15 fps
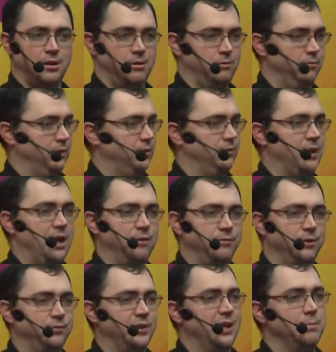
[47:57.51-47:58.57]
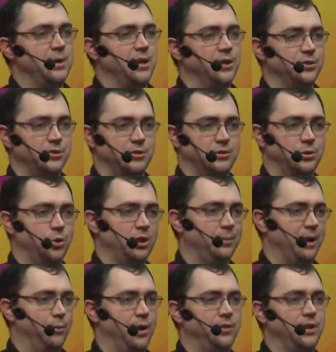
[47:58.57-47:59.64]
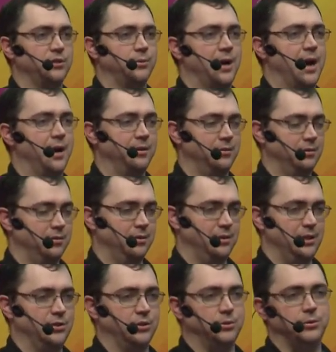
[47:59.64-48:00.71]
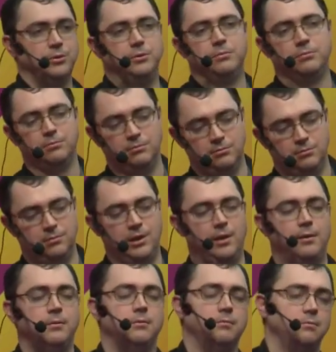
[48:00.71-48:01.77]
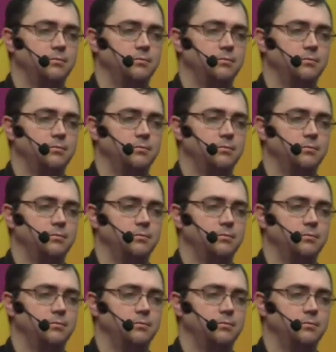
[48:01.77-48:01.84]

for 10, 15 minutes, talk about where things are at, is it good, and